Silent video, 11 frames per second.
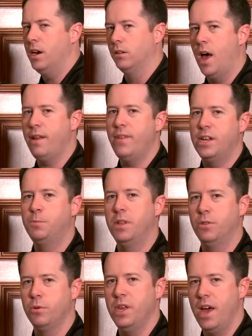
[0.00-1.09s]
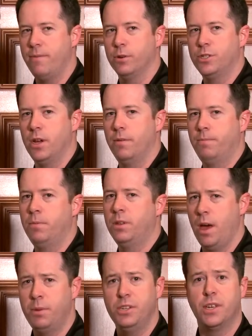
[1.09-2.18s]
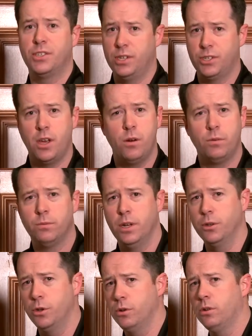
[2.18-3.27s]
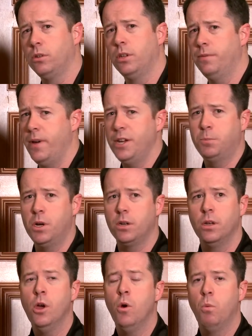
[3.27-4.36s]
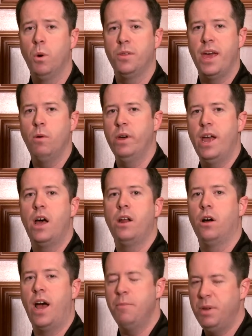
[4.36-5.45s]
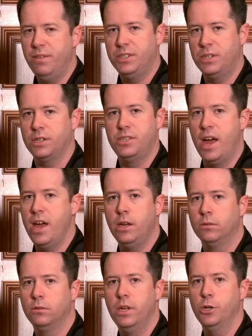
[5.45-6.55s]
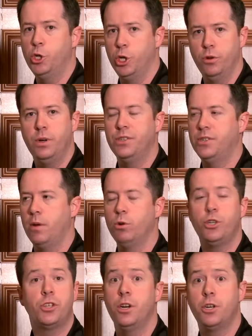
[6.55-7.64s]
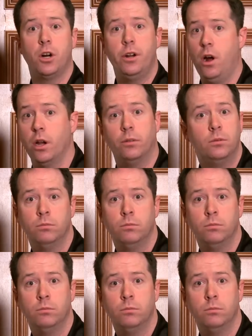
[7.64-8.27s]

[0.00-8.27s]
a lot of that has been through the efforts of companies like Cisco and Google and Facebook, where they went out on IPv6 Day in June and said, we're just going to turn it on,